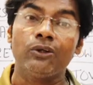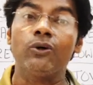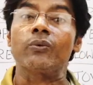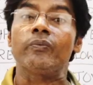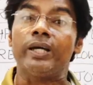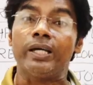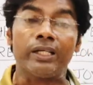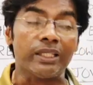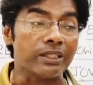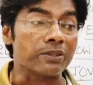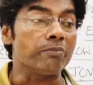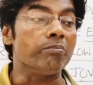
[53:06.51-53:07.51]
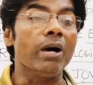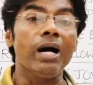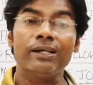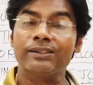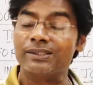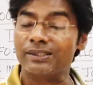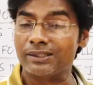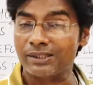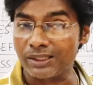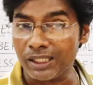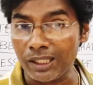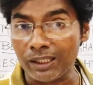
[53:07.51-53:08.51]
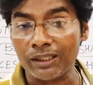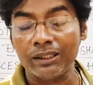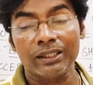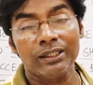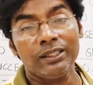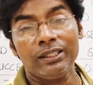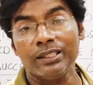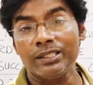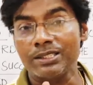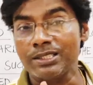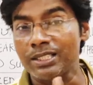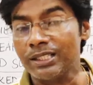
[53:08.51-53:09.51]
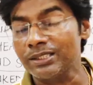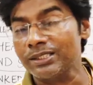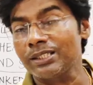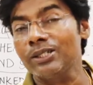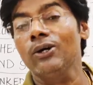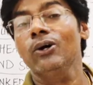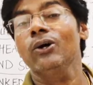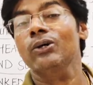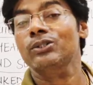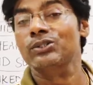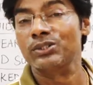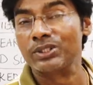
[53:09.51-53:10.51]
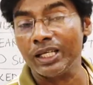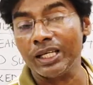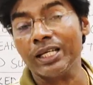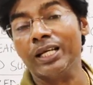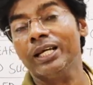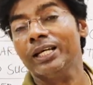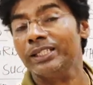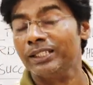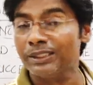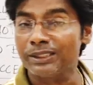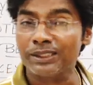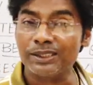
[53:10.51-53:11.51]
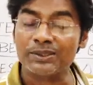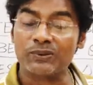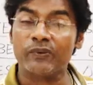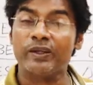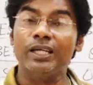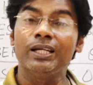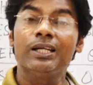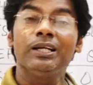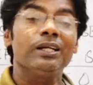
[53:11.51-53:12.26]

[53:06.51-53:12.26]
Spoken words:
or when it must sing, it does not sing, and in this way